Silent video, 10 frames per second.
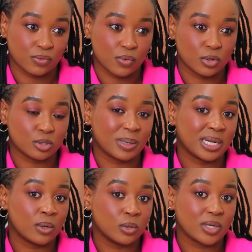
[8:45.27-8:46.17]
of course, but
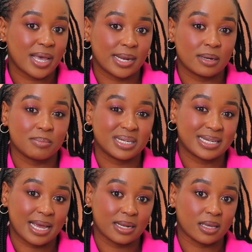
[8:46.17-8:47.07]
it also had a
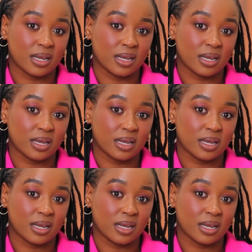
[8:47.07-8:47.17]
metallic